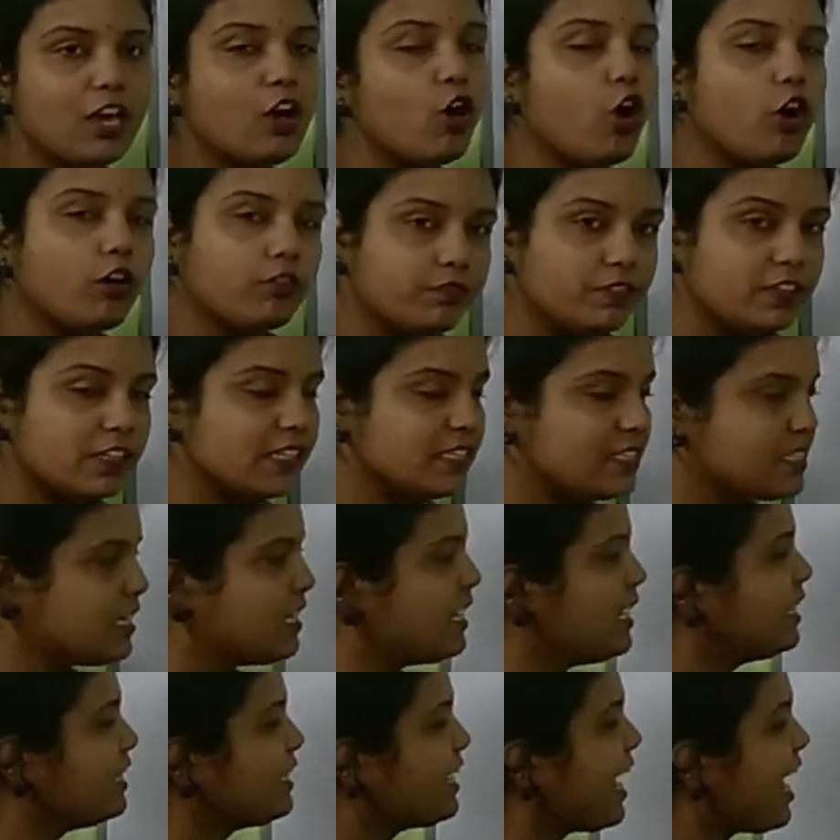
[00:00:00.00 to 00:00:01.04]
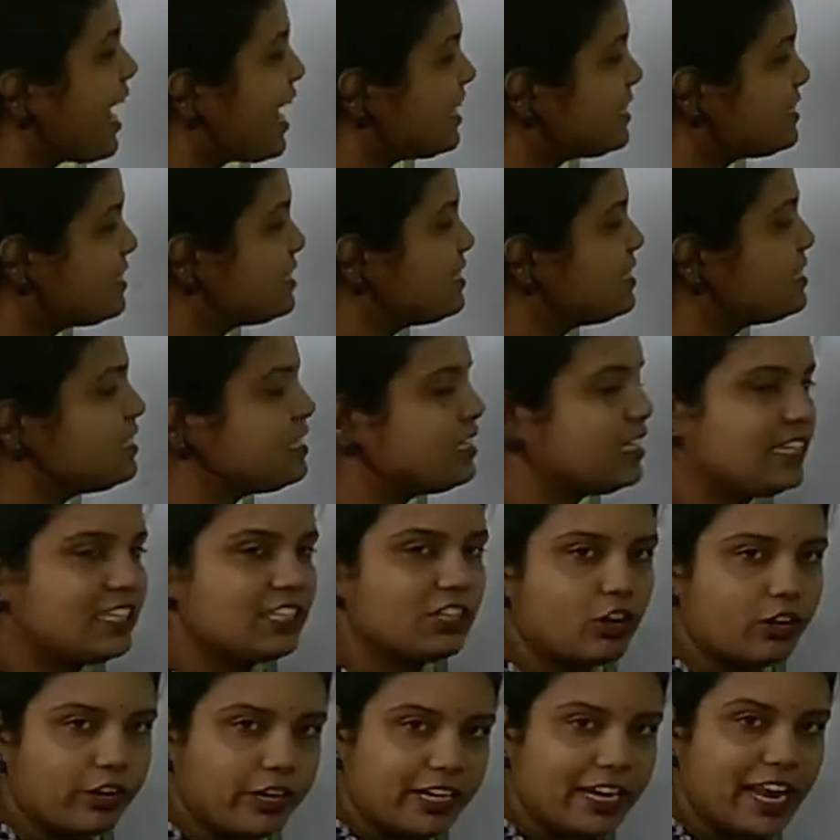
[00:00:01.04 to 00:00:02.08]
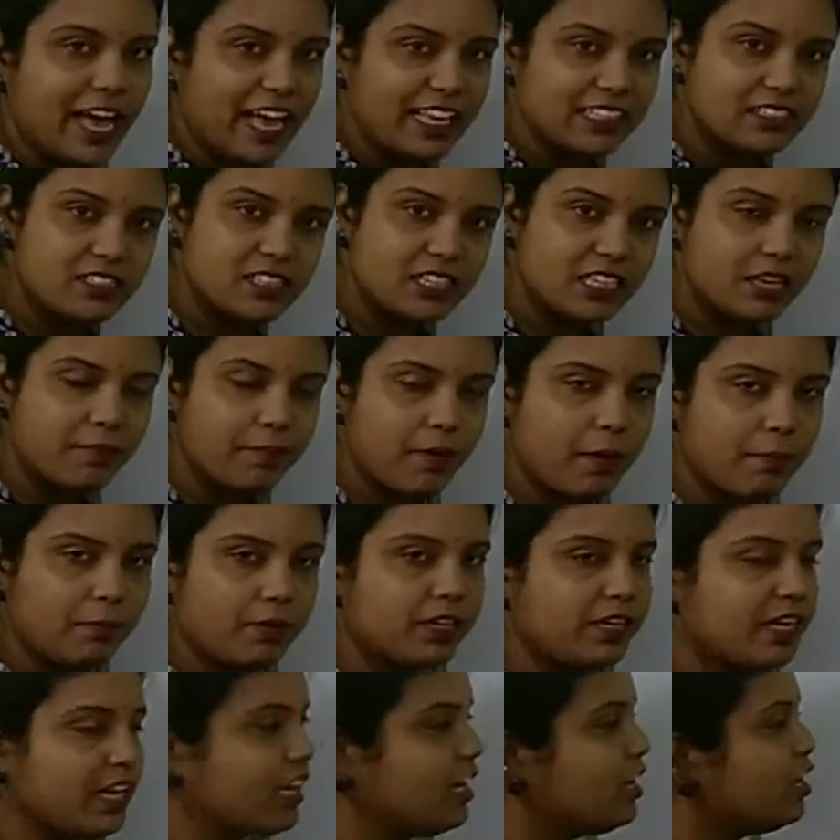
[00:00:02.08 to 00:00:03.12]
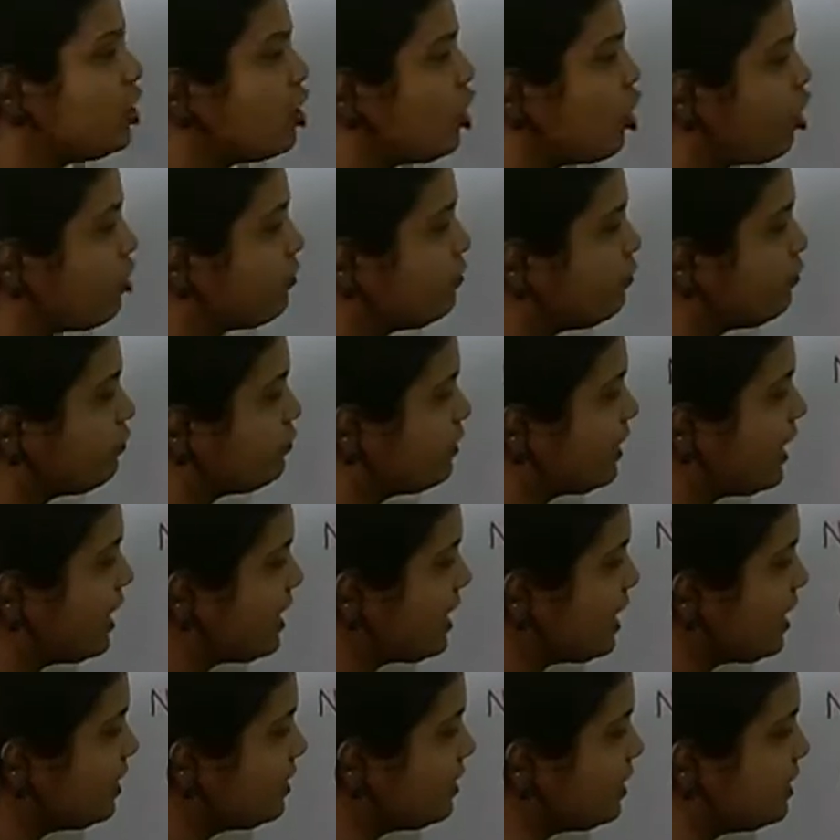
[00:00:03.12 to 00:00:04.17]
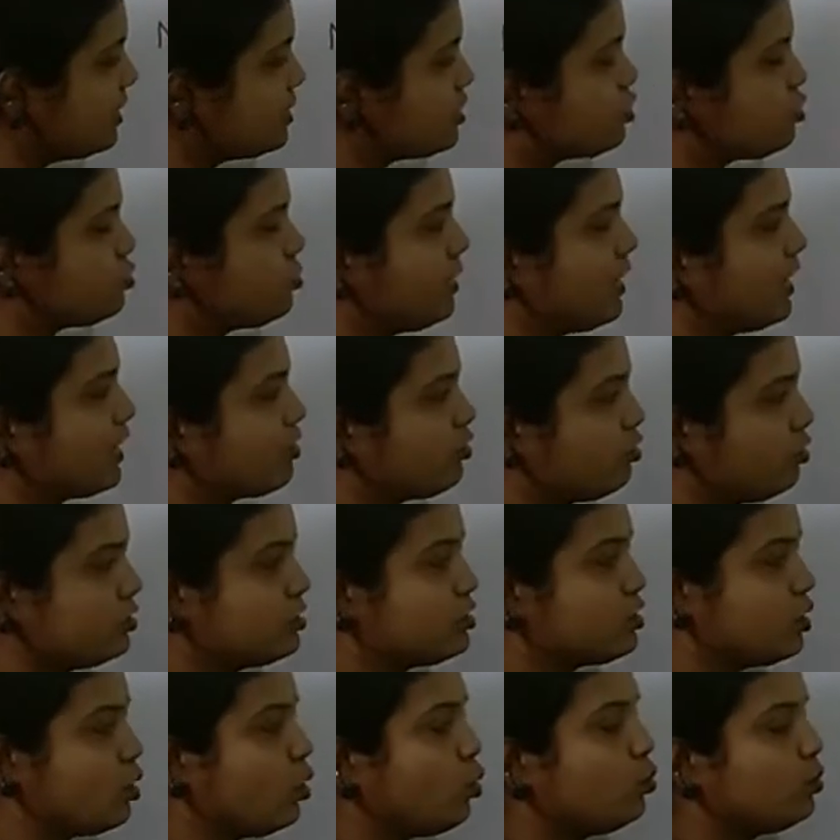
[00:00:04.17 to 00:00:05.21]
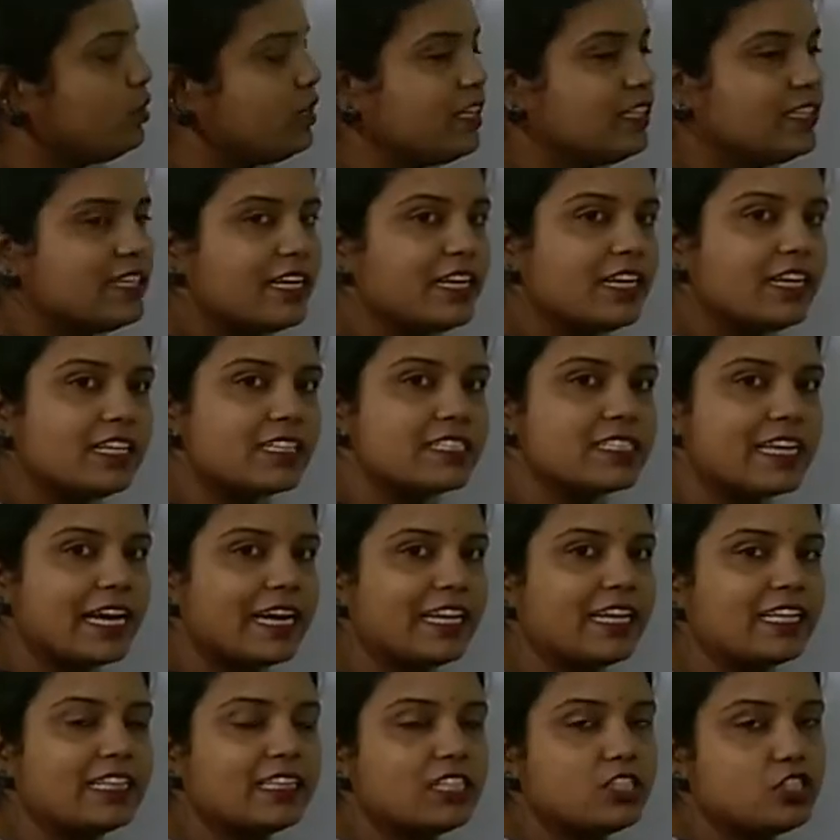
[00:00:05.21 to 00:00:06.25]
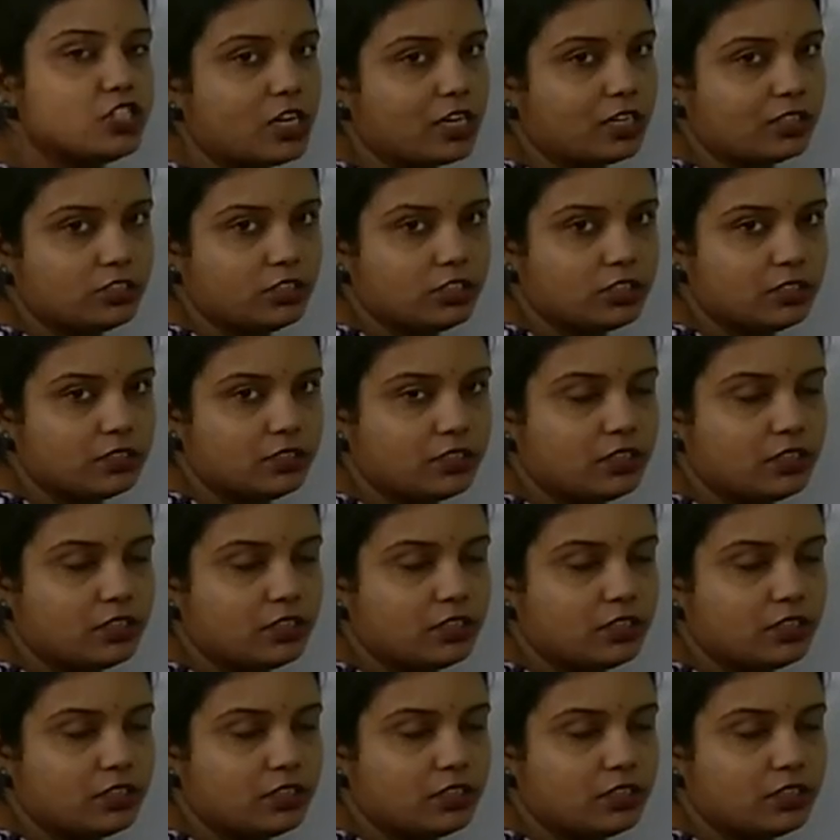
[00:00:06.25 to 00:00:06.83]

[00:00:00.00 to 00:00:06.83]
Obviously it has the need, or it has the capability of taking these 2 electrons, only then it is getting the charge.